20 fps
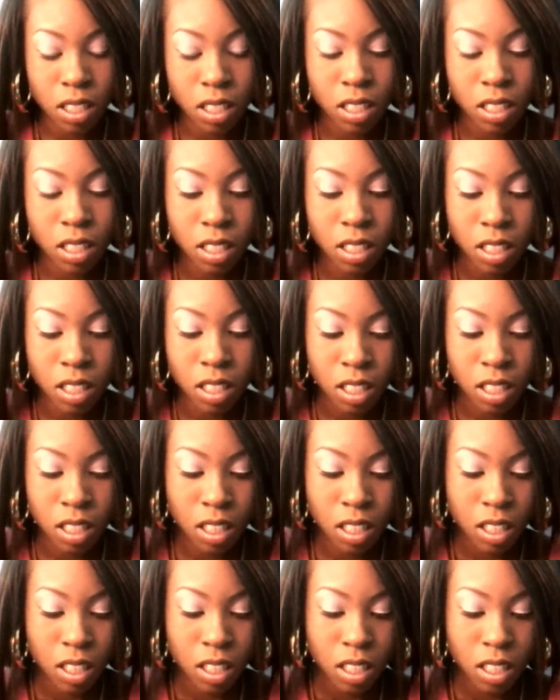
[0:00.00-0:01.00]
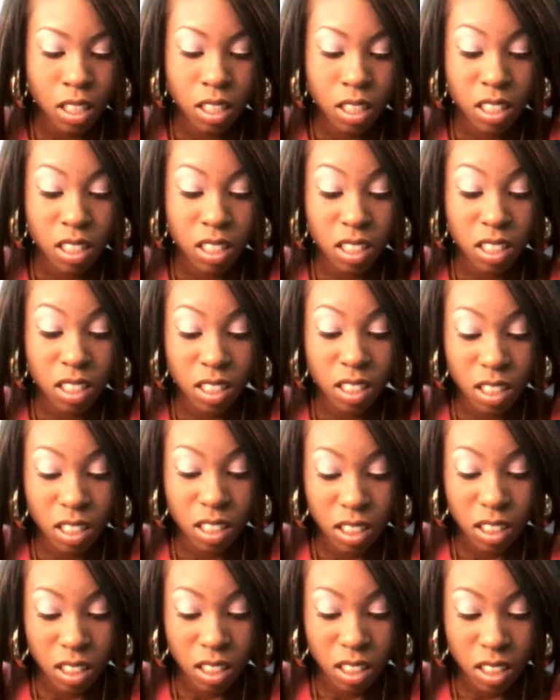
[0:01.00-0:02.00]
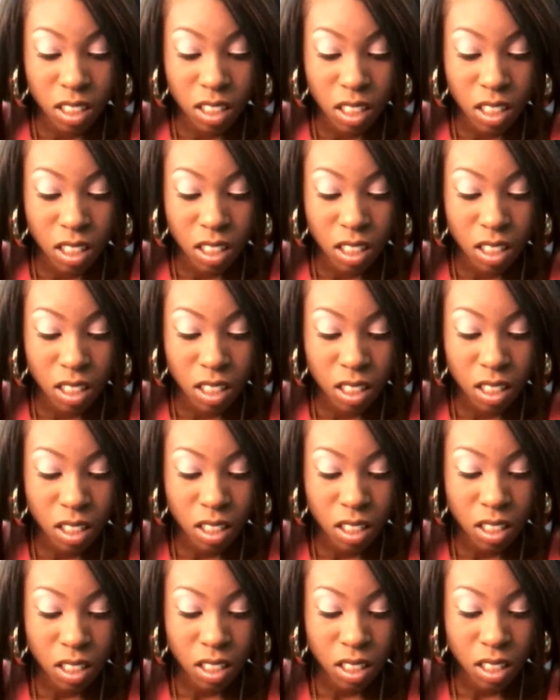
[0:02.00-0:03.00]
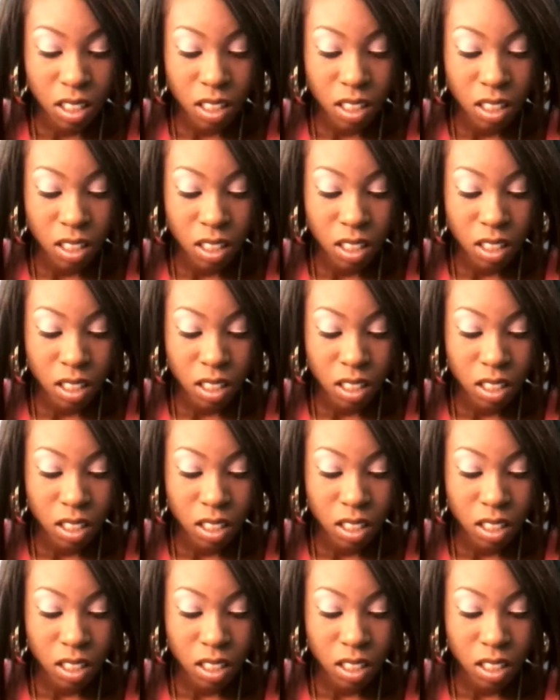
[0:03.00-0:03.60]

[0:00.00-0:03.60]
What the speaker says: No one is speaking in this clip.